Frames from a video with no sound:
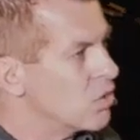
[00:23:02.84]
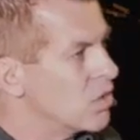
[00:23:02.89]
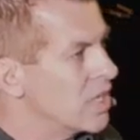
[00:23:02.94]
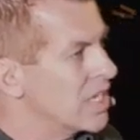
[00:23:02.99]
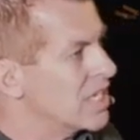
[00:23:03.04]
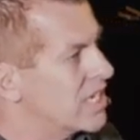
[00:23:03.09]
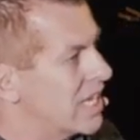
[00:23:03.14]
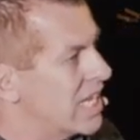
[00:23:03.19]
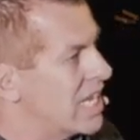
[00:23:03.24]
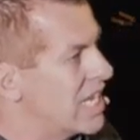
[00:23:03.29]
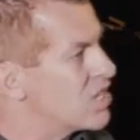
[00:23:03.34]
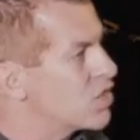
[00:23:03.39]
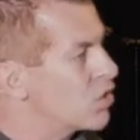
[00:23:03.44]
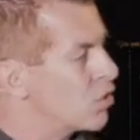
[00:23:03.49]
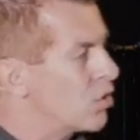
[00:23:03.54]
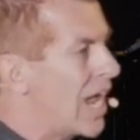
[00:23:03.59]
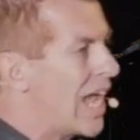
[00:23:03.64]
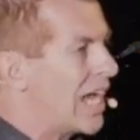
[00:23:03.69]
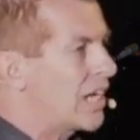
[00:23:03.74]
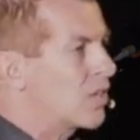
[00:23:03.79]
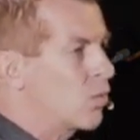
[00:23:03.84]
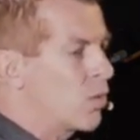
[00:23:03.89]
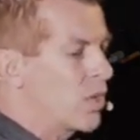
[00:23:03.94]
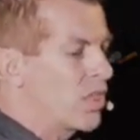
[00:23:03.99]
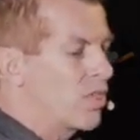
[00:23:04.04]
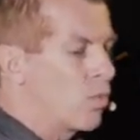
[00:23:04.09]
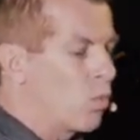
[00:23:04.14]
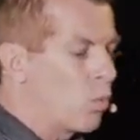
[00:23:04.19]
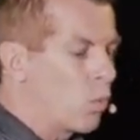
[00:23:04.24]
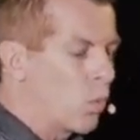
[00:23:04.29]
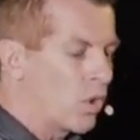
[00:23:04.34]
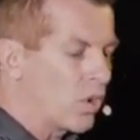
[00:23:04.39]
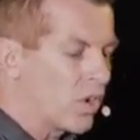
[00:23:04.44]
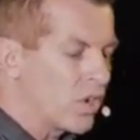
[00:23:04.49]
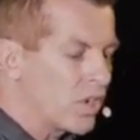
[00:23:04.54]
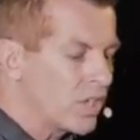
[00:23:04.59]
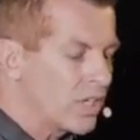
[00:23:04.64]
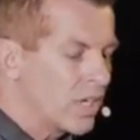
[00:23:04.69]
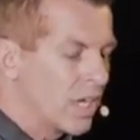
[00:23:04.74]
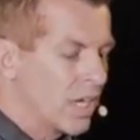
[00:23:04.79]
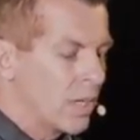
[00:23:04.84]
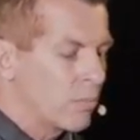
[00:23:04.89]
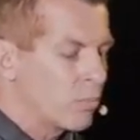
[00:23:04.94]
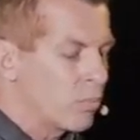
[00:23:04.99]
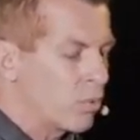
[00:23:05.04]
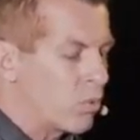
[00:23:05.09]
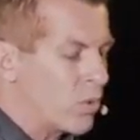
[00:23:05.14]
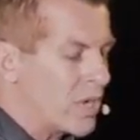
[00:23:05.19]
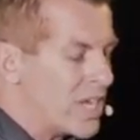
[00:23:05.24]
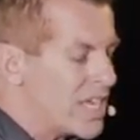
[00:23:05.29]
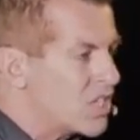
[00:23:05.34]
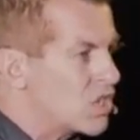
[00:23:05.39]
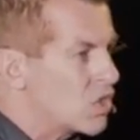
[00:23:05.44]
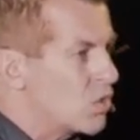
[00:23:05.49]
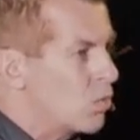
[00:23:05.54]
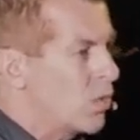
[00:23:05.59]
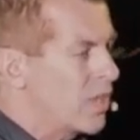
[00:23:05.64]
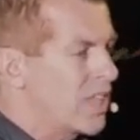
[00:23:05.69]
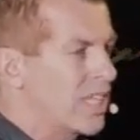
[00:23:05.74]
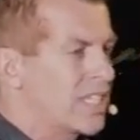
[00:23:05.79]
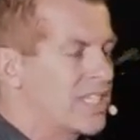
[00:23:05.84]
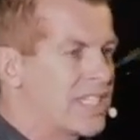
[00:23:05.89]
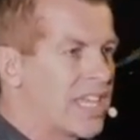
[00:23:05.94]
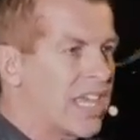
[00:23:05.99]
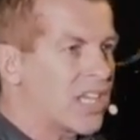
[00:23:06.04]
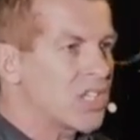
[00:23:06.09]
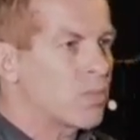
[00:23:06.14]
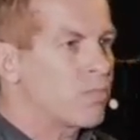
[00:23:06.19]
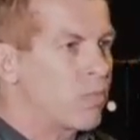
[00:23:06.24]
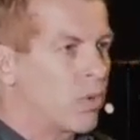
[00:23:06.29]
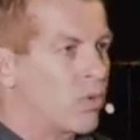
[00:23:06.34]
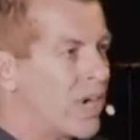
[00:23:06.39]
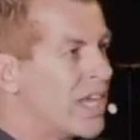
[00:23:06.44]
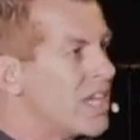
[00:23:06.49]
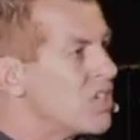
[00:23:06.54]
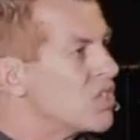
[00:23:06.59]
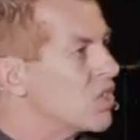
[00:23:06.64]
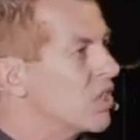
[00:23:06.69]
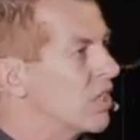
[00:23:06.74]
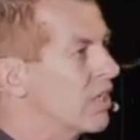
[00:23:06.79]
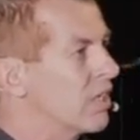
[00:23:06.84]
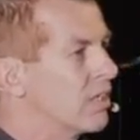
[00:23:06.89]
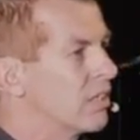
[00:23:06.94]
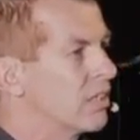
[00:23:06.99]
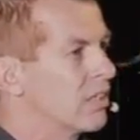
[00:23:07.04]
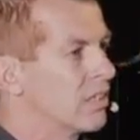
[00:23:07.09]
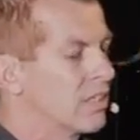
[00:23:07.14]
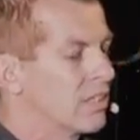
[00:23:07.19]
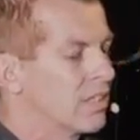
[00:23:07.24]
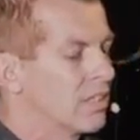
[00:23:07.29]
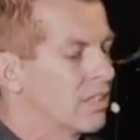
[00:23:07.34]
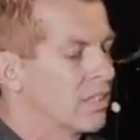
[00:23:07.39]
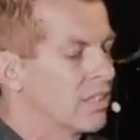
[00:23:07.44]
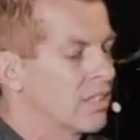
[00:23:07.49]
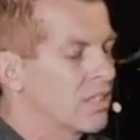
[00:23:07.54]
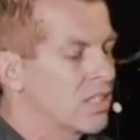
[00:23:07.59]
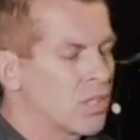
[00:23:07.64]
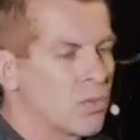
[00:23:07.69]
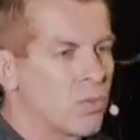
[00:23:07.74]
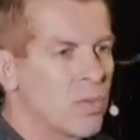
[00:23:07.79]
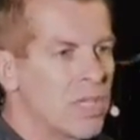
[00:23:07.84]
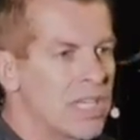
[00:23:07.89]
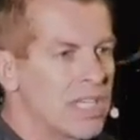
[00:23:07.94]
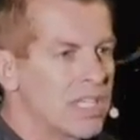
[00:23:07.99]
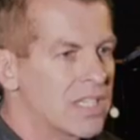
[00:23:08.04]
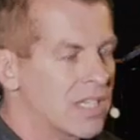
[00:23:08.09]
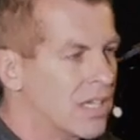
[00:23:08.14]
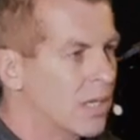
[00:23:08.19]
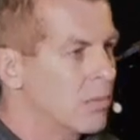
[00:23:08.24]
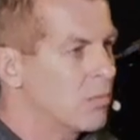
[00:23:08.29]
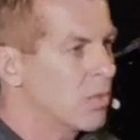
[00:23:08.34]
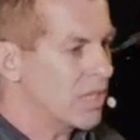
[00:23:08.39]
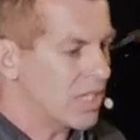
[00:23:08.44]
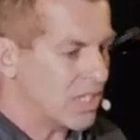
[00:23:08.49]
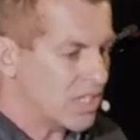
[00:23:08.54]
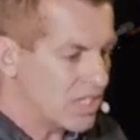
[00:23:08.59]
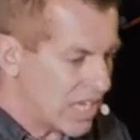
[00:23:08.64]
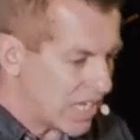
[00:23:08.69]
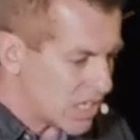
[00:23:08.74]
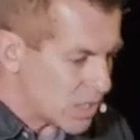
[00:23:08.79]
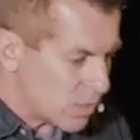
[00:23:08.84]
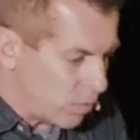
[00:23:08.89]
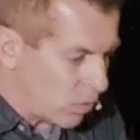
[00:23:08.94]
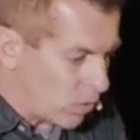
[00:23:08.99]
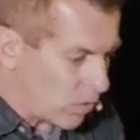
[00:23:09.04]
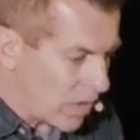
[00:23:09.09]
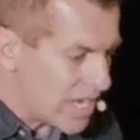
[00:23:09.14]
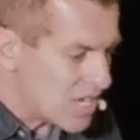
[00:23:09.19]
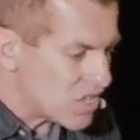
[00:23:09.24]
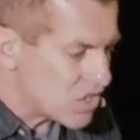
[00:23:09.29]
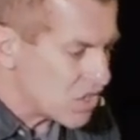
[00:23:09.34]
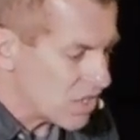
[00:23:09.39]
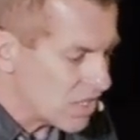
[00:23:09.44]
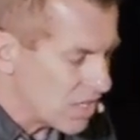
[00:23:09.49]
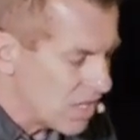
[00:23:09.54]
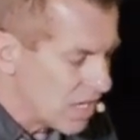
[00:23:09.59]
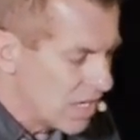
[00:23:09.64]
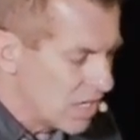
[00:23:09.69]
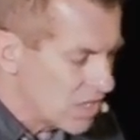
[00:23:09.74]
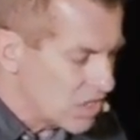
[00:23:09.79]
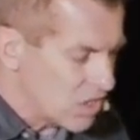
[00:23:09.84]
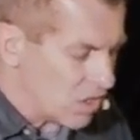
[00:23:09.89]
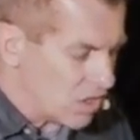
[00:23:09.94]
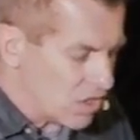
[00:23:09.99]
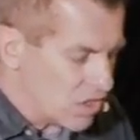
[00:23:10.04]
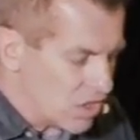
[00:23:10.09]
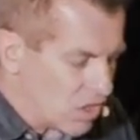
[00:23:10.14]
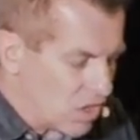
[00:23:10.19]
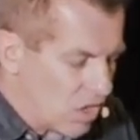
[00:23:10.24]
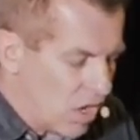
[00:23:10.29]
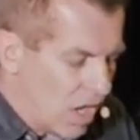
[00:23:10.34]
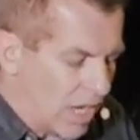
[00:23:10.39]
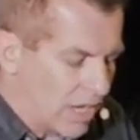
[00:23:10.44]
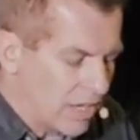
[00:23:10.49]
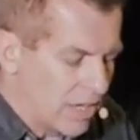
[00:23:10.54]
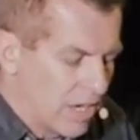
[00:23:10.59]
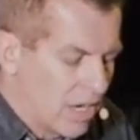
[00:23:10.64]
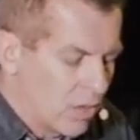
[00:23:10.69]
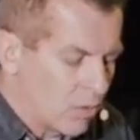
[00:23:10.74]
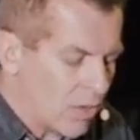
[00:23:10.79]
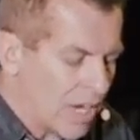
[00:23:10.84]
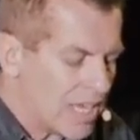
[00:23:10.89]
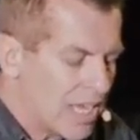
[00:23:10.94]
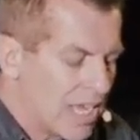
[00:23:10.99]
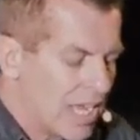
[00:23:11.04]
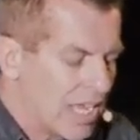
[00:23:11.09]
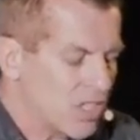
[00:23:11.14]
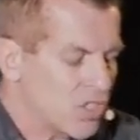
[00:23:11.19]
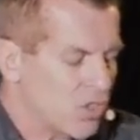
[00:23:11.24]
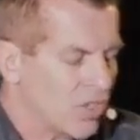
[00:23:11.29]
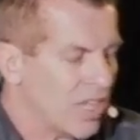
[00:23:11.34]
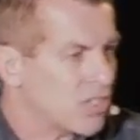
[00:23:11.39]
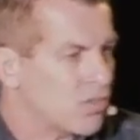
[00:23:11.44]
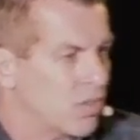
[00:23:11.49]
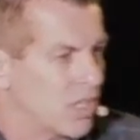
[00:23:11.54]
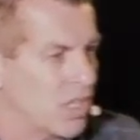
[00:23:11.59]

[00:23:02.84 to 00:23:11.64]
you need to interact with the word preached with a desperation. says we need to come with a desperation to, to God, right? And so that's